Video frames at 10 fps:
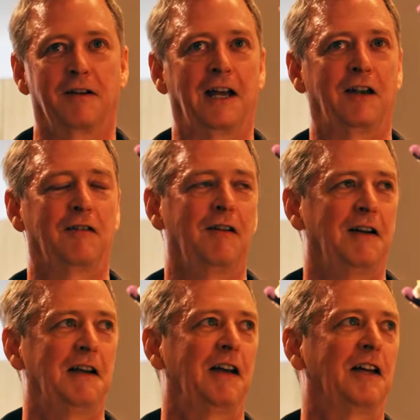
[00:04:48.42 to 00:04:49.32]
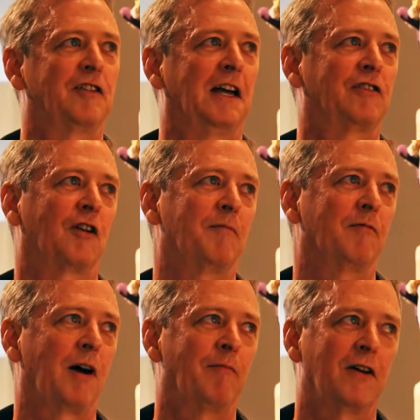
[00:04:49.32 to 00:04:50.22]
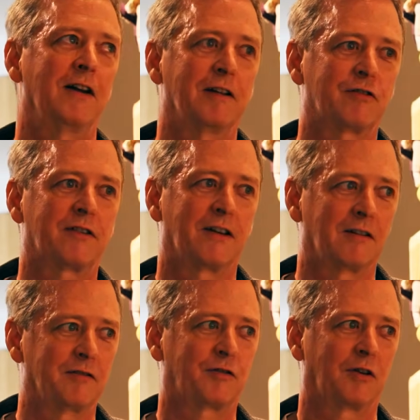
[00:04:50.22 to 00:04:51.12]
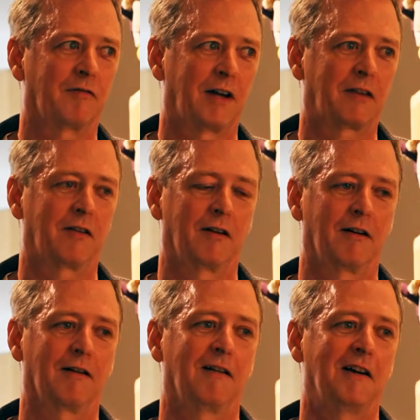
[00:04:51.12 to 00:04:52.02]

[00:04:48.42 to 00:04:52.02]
and so I'm very interested in sort of like the